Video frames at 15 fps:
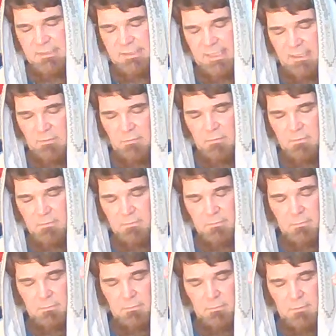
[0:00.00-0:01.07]
second
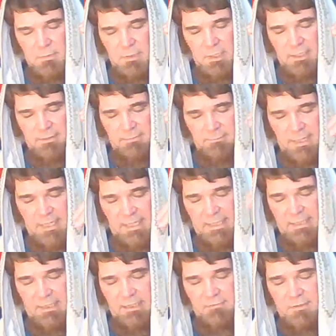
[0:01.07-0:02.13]
uh,
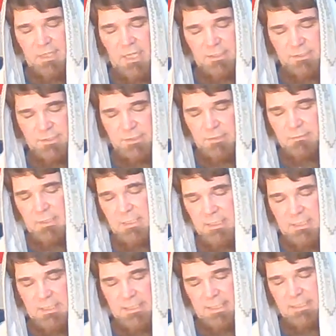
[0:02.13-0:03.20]
meaning of
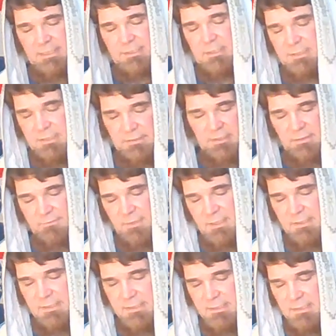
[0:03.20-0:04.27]
Yeshua, Yeshua,
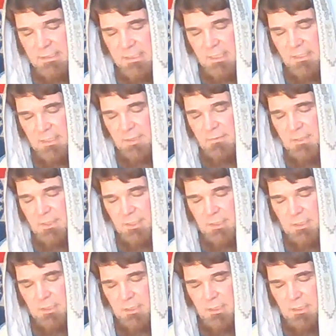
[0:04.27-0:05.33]
deliverance, the,
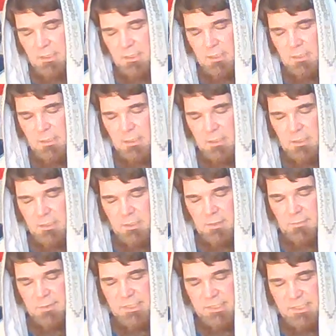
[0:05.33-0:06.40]
the
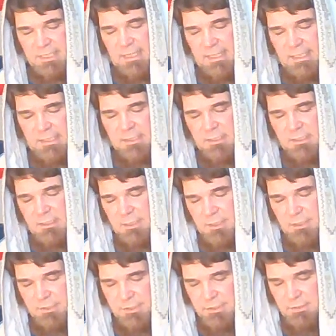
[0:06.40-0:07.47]
Mashiach,
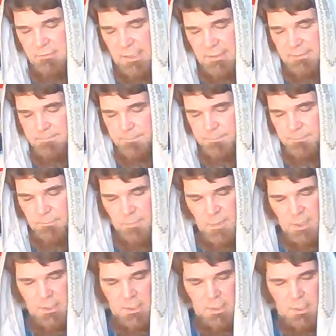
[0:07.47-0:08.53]
Yeshua,
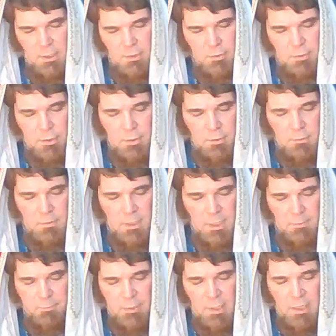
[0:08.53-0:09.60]
who
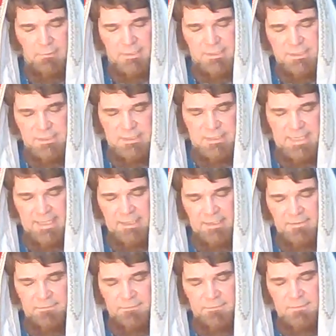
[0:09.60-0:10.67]
abolished
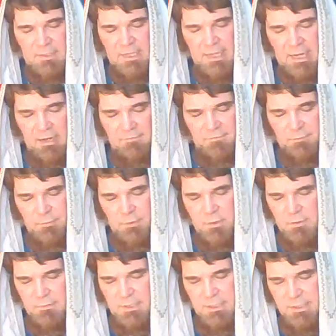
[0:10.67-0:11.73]
death and
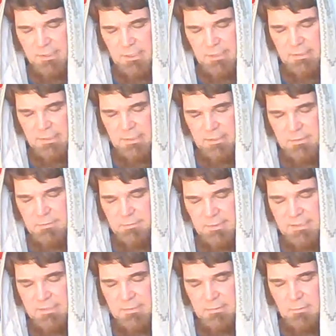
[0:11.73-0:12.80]
through the good news re,